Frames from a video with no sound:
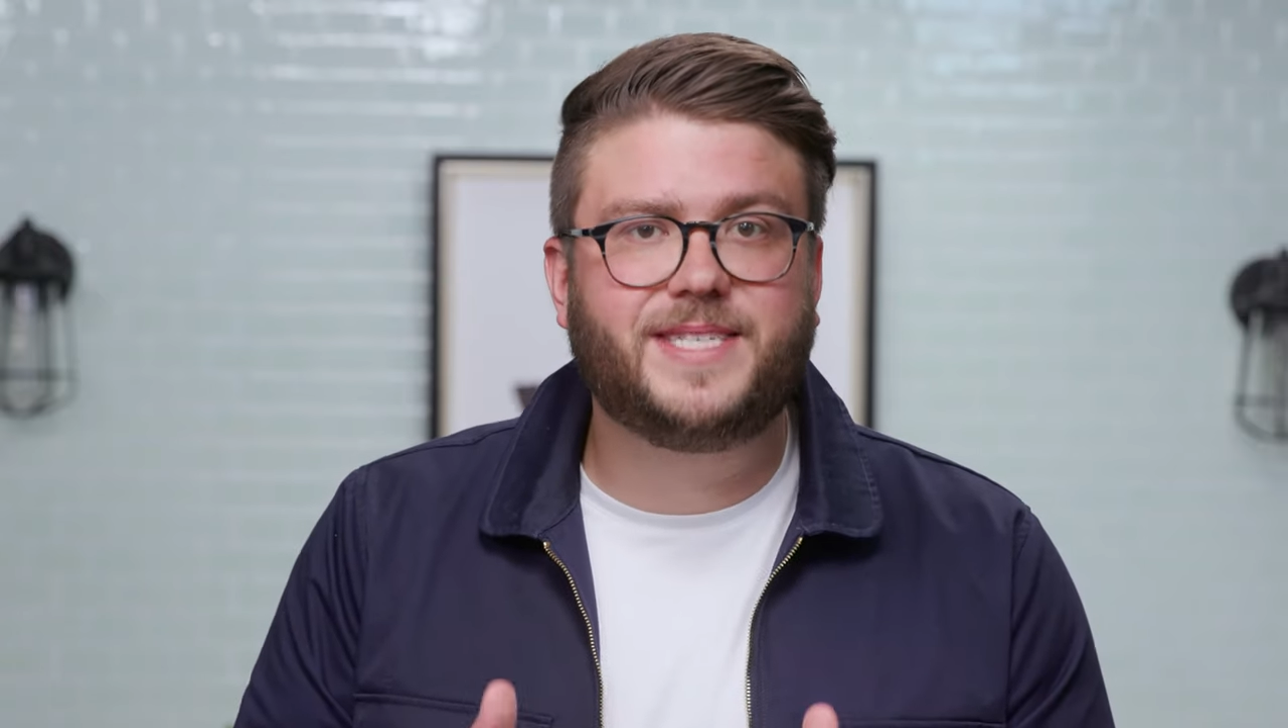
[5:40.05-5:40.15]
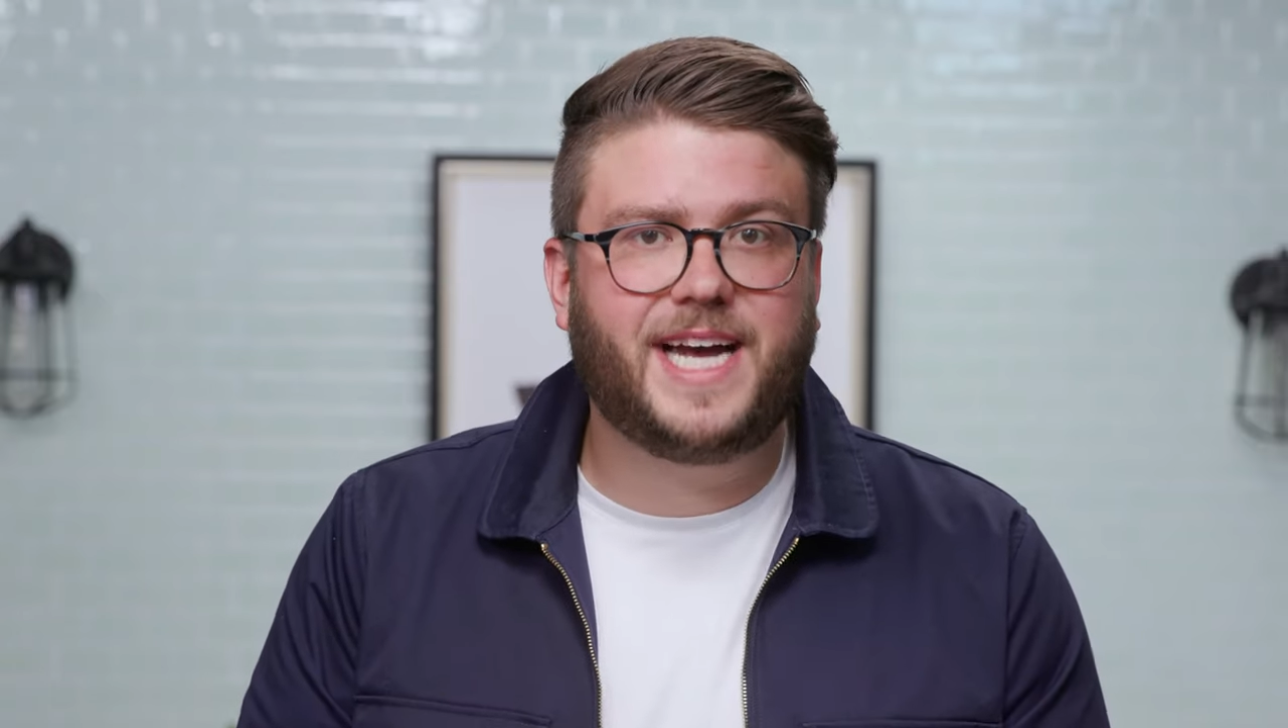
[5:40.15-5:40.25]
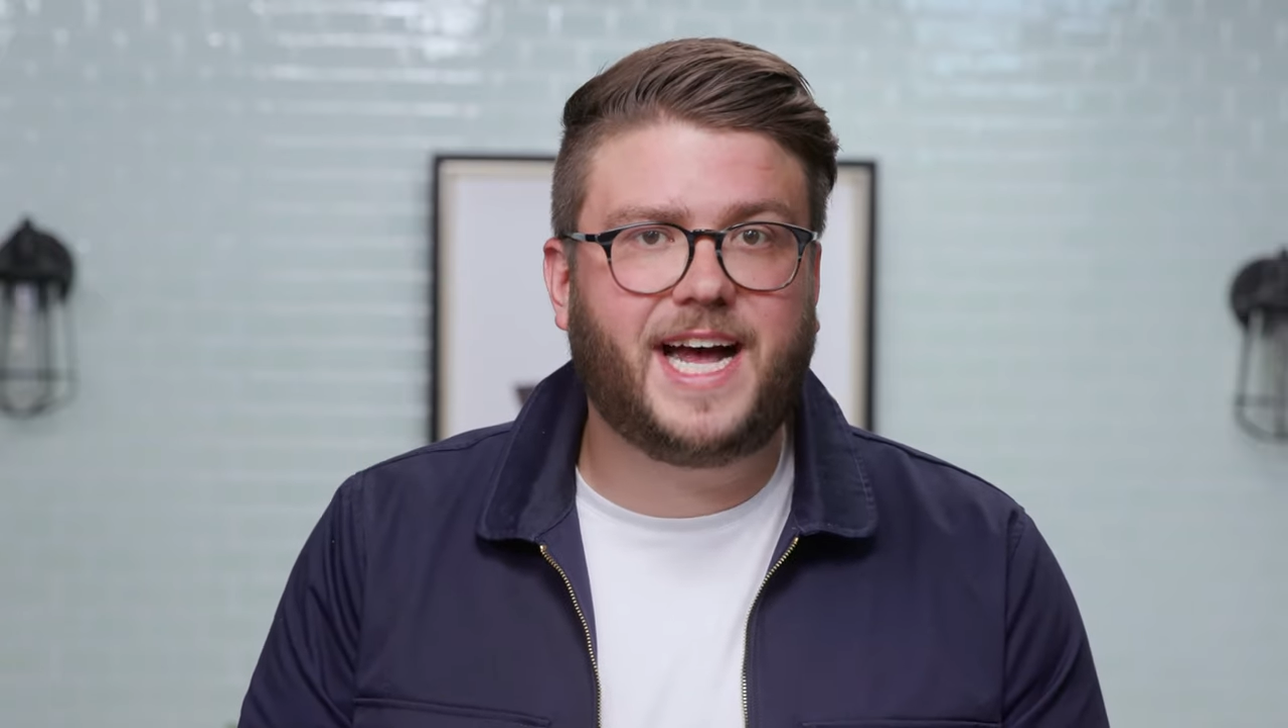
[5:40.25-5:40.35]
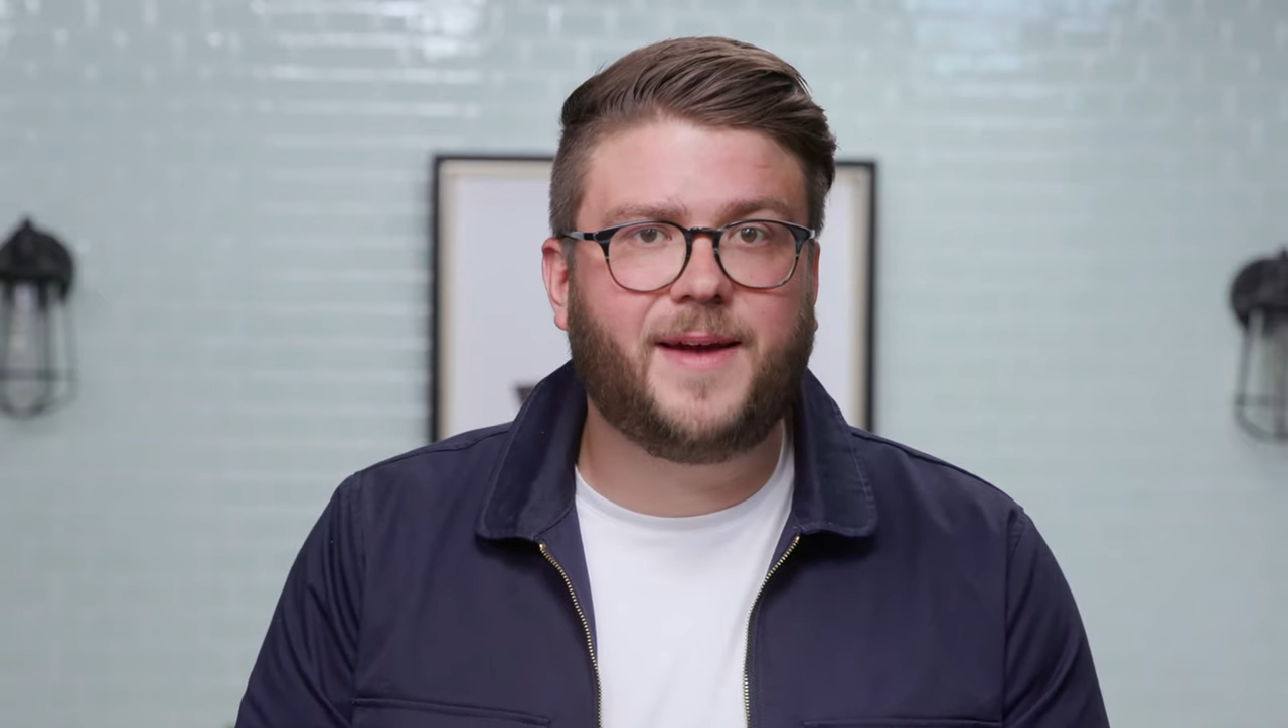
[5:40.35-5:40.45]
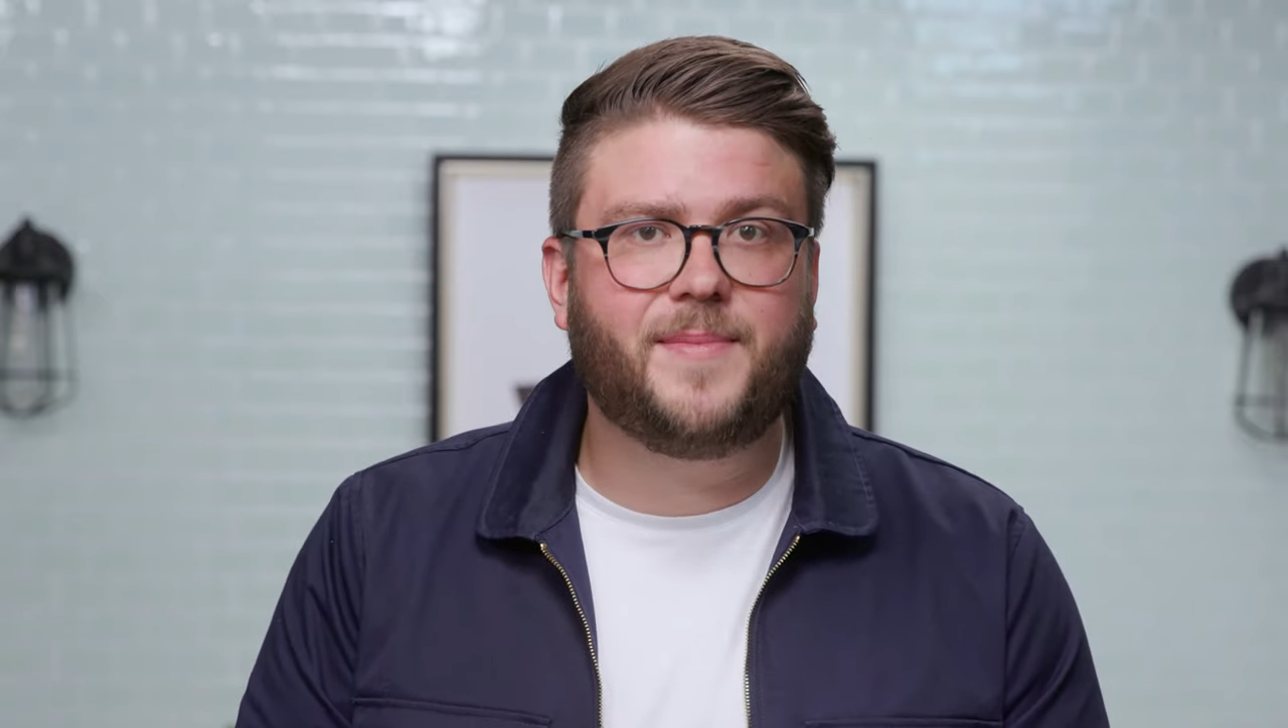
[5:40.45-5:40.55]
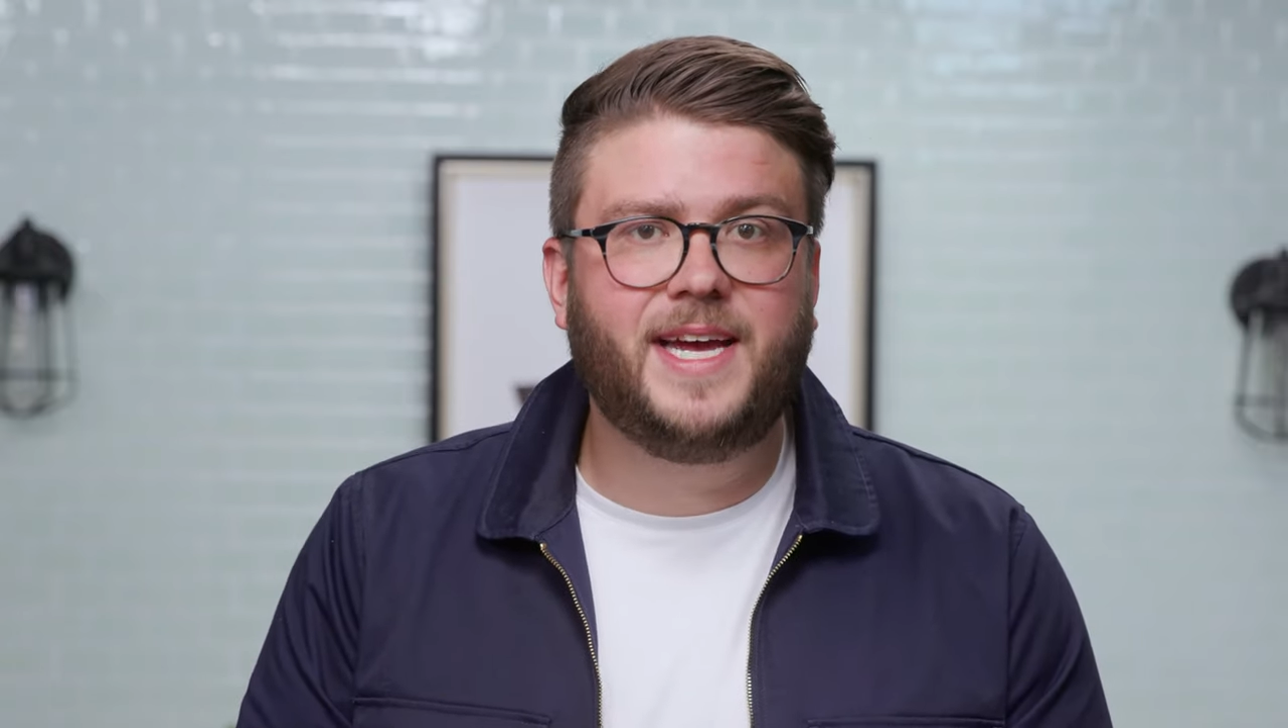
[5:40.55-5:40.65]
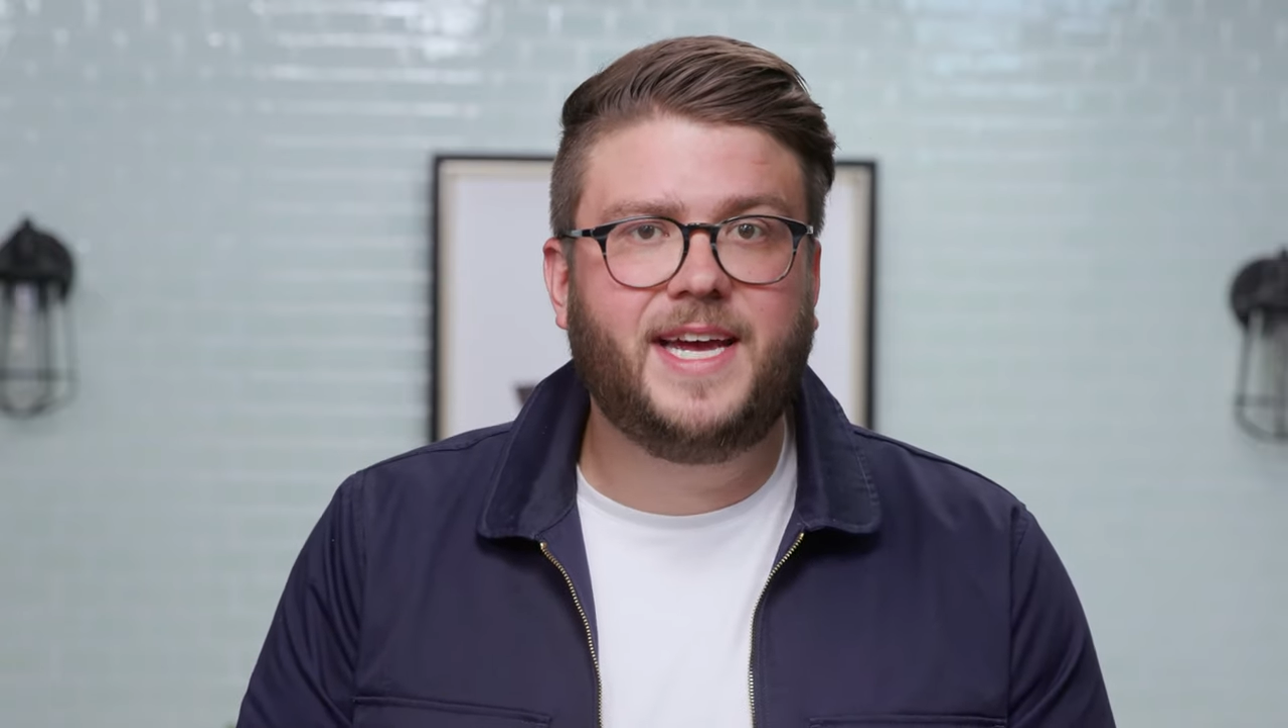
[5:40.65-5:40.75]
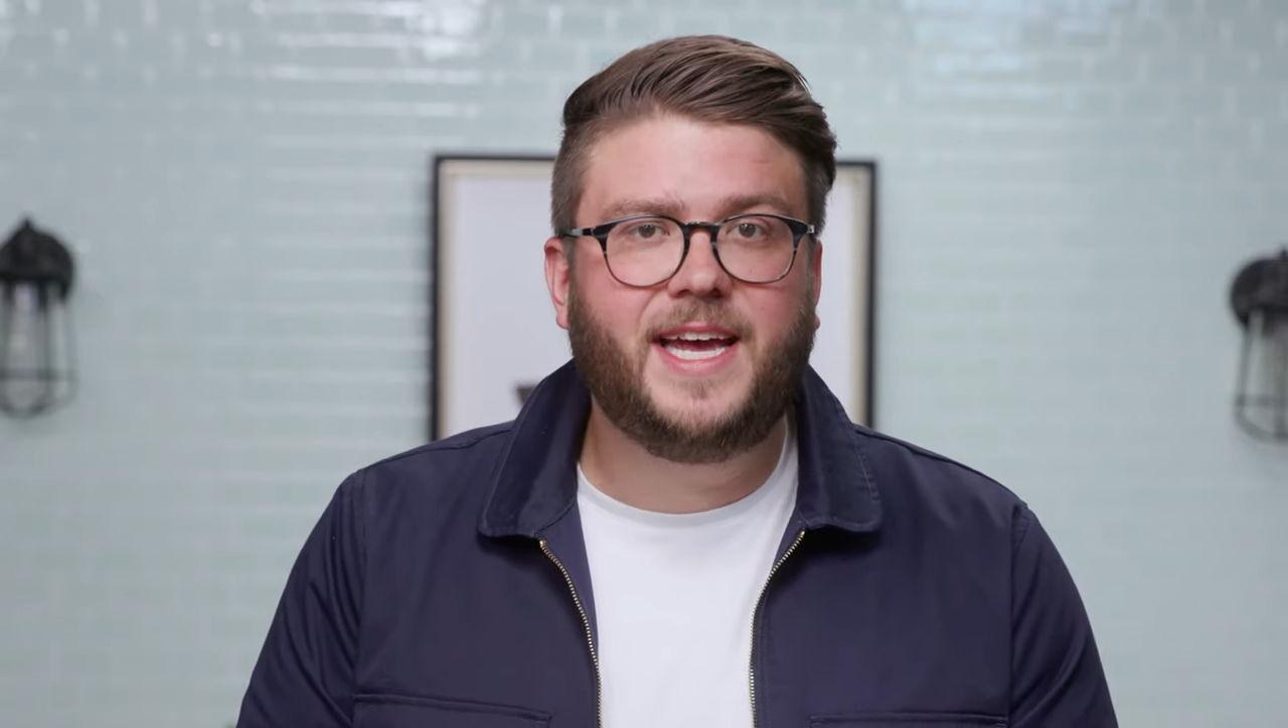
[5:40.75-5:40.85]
time